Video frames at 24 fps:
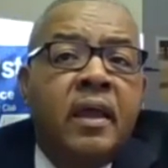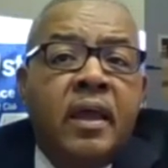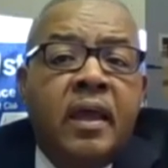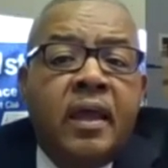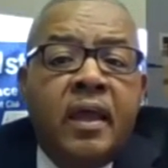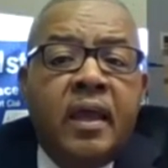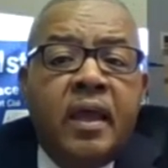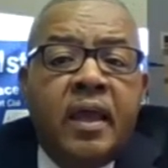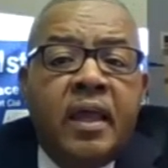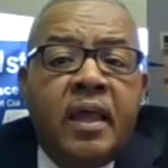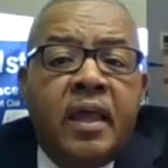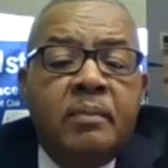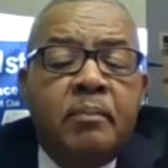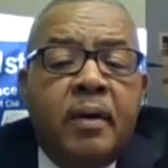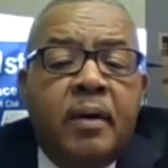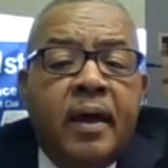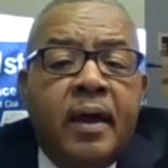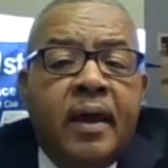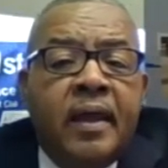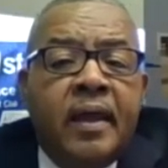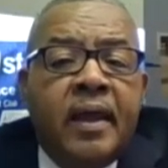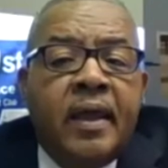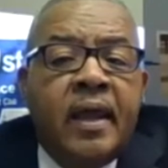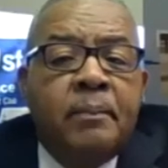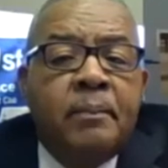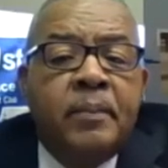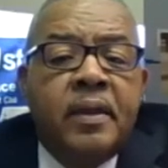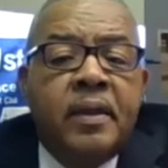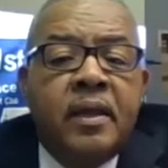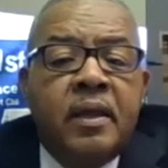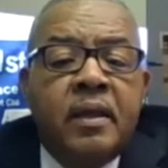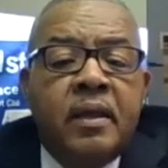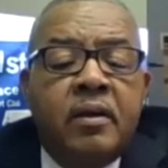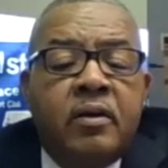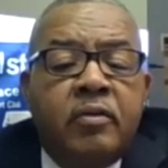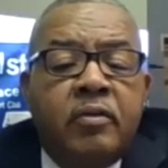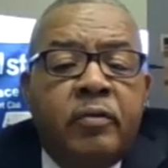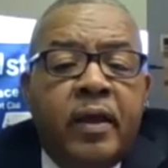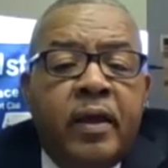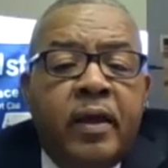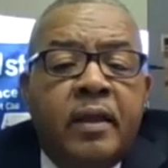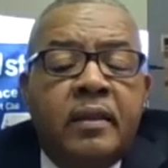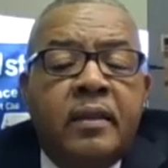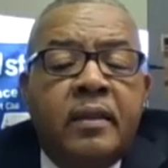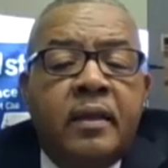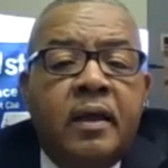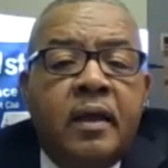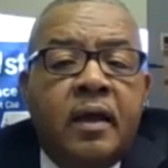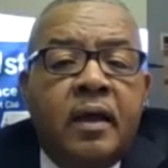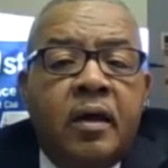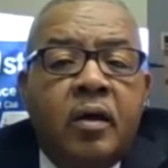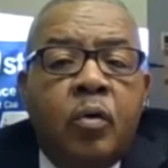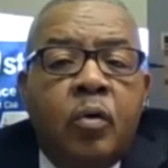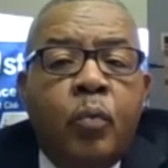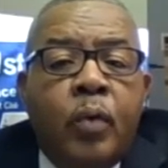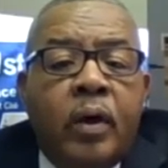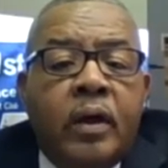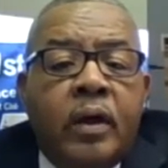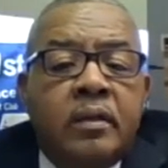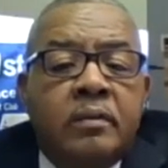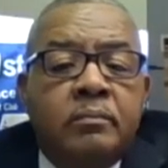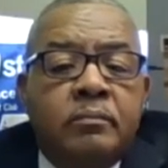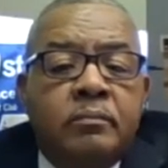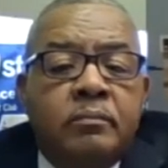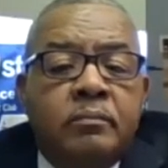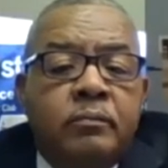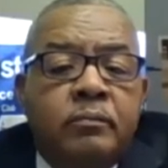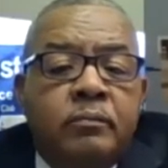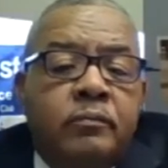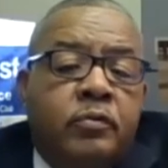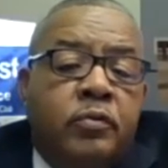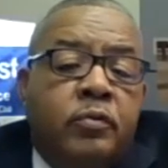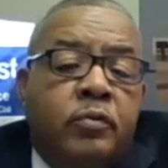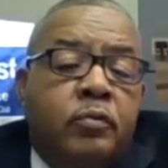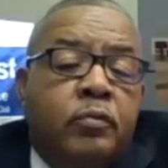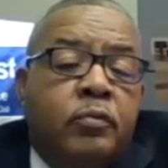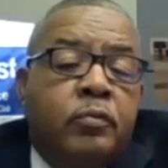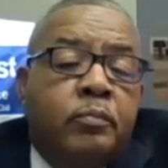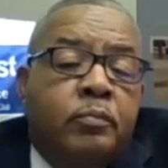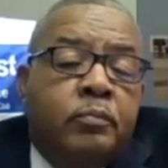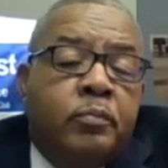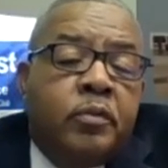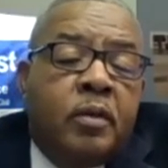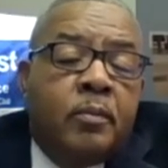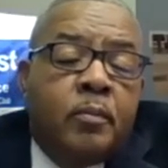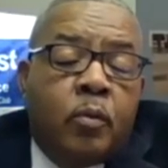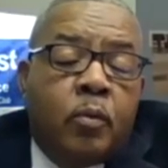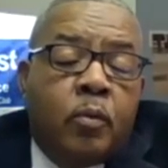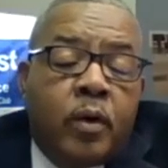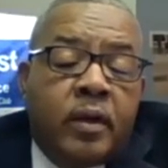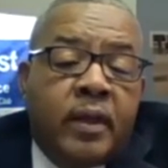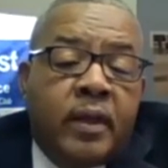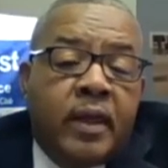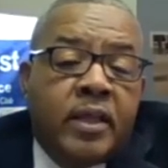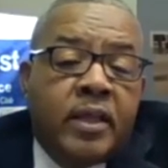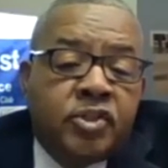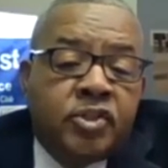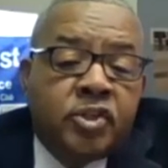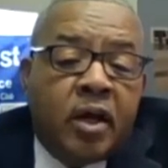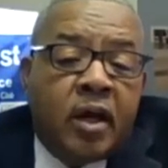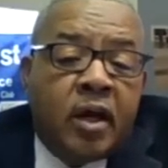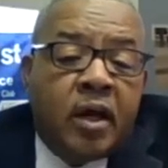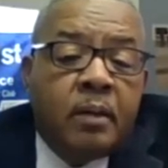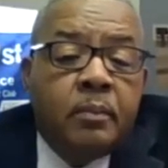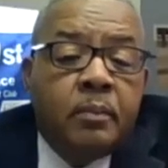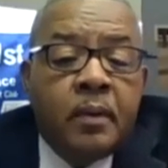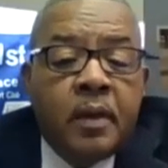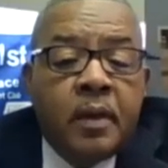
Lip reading: and by helping create wealth through number one, a job.